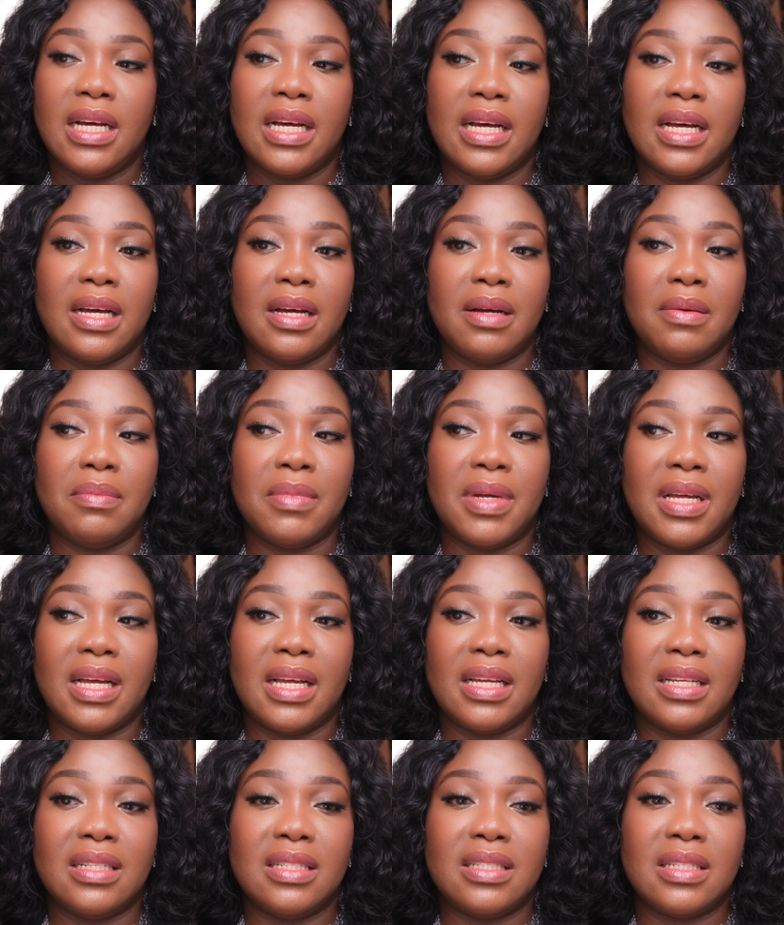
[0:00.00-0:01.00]

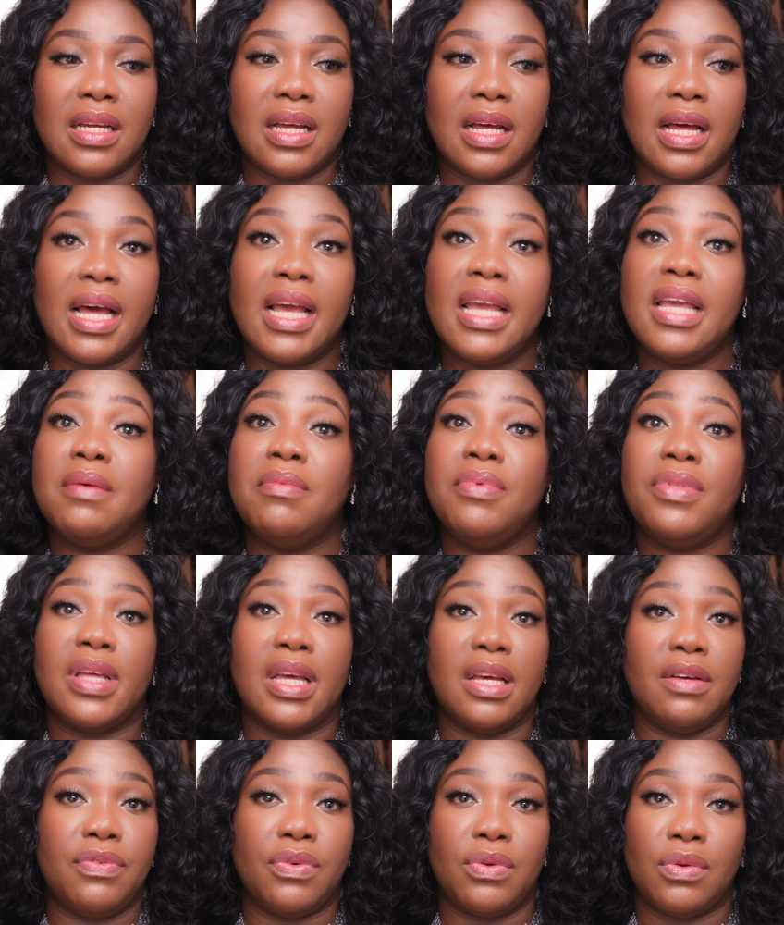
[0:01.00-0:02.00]
And I am
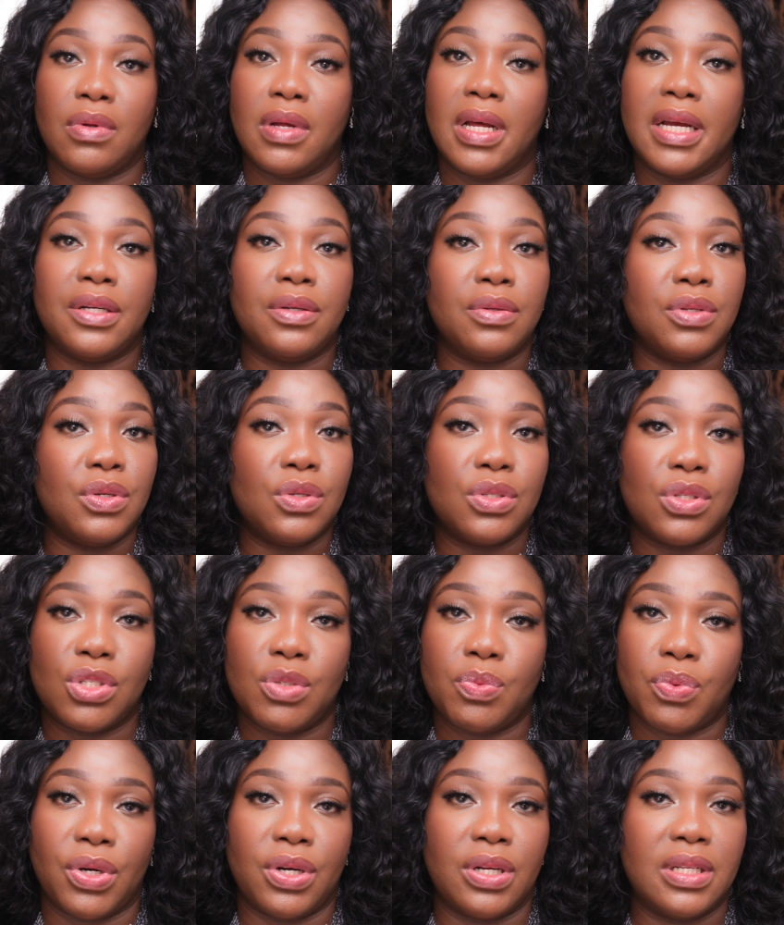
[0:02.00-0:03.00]
thankful I don't use
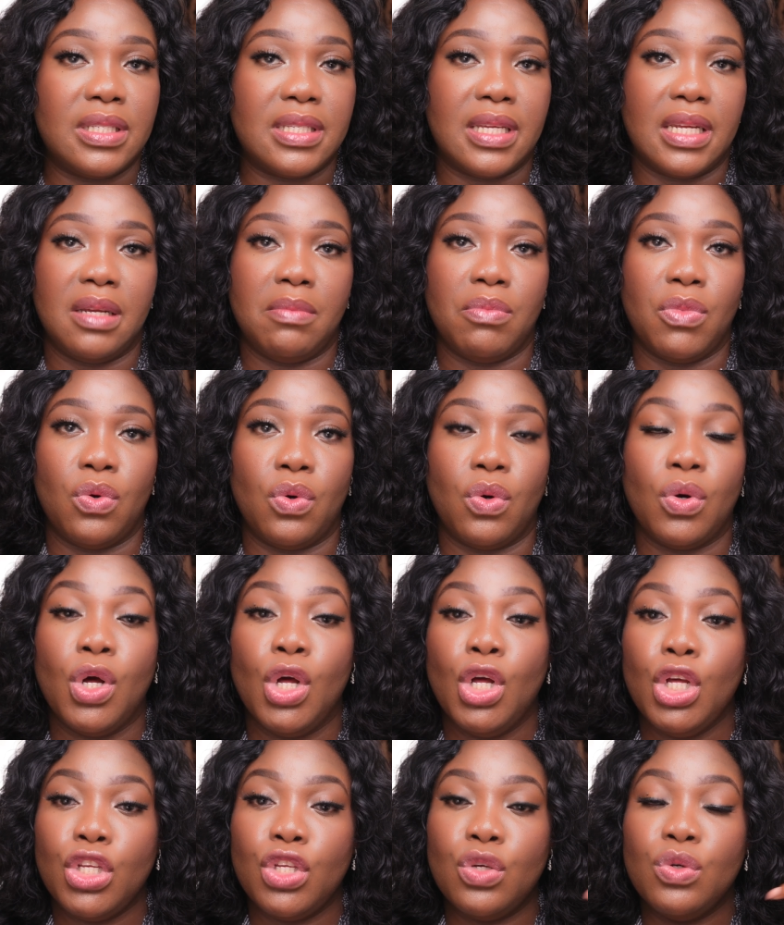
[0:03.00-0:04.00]
those products anymore.
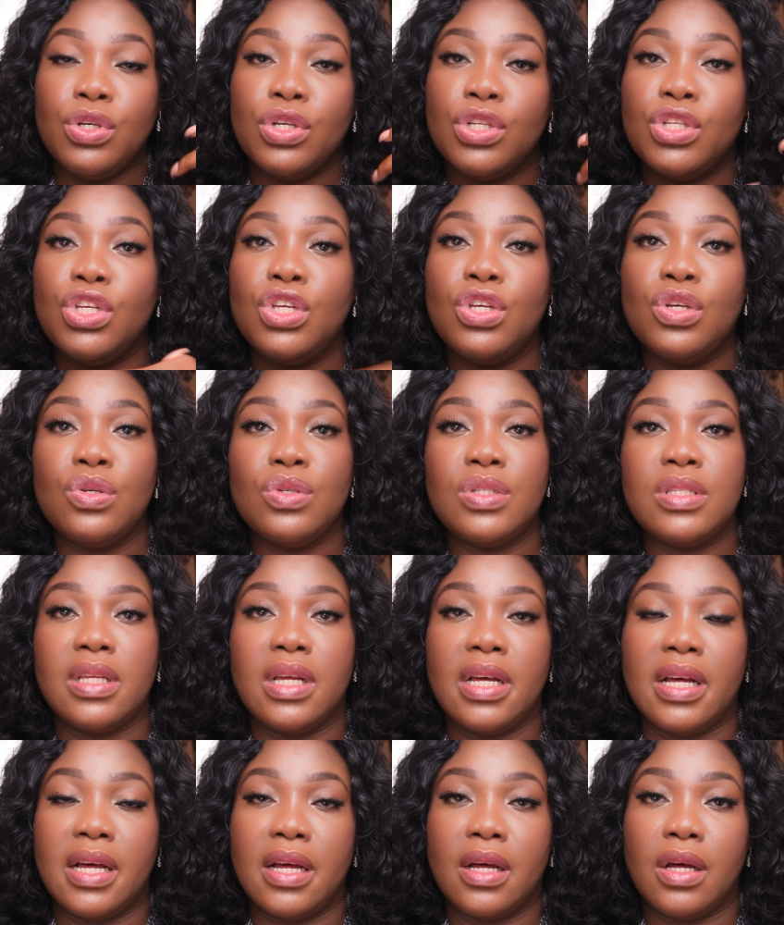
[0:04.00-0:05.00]
You can use
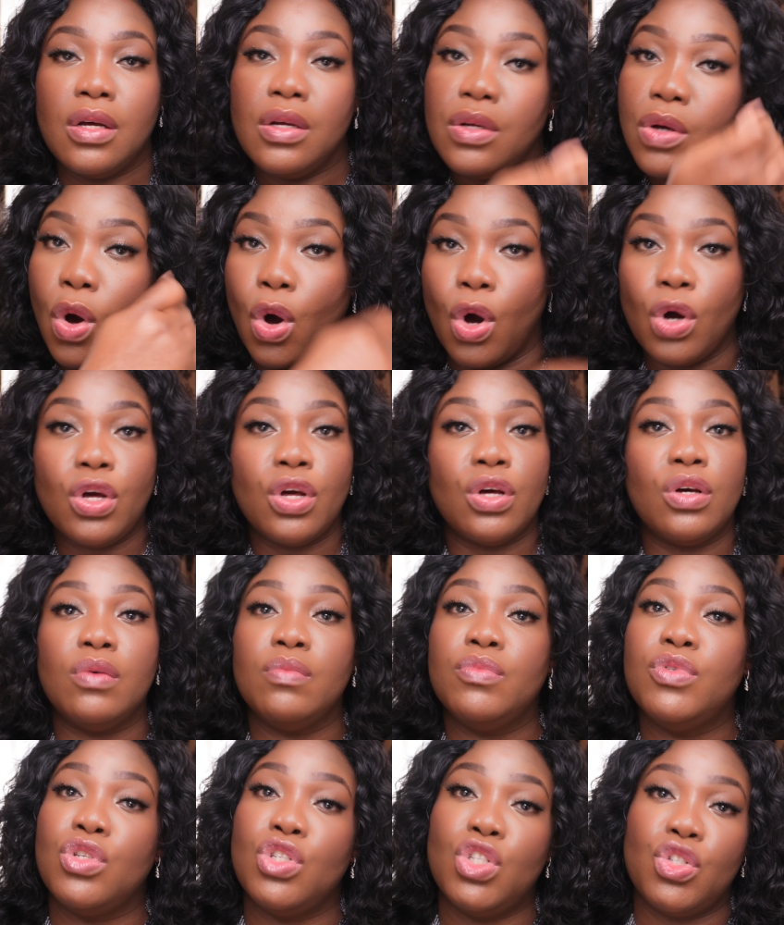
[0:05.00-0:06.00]
hot
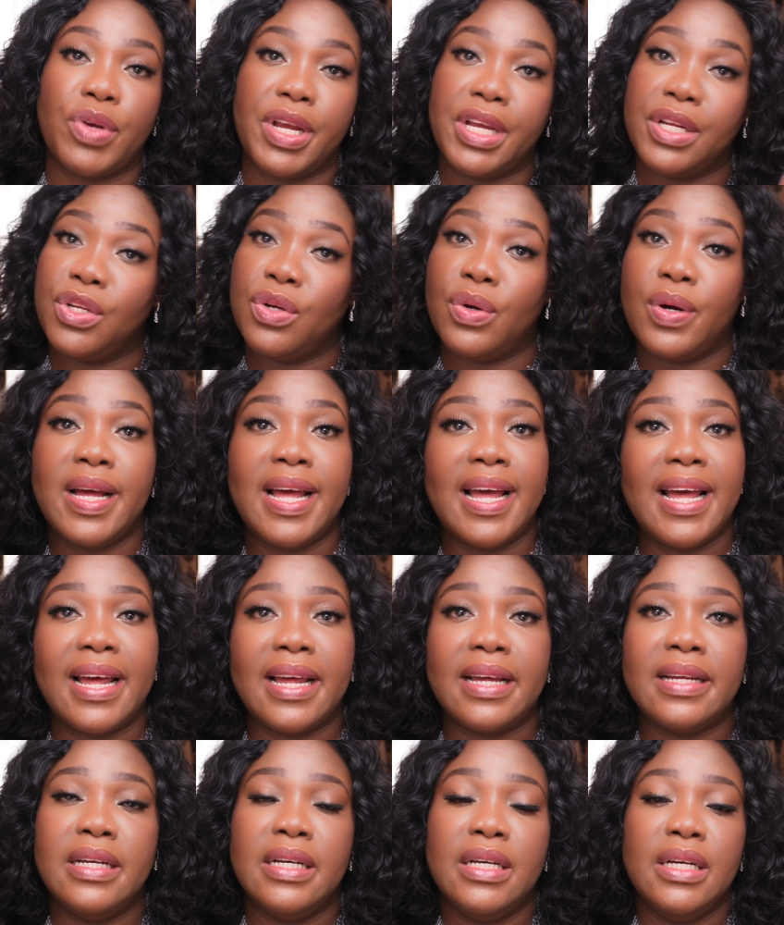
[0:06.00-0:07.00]
combs to straighten your
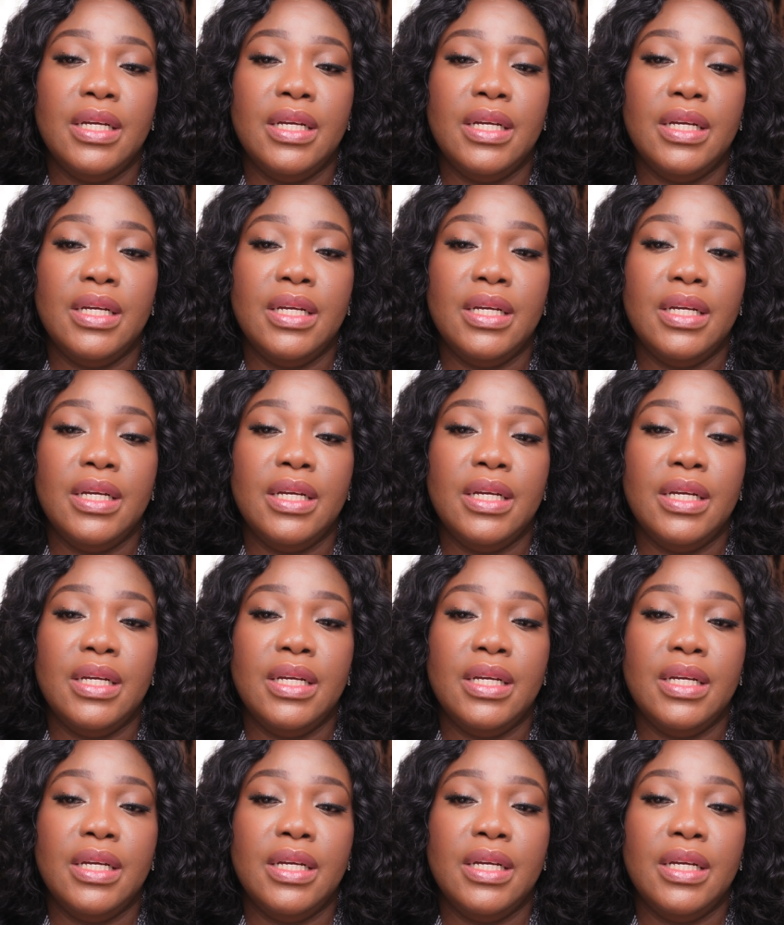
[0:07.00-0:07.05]
hair.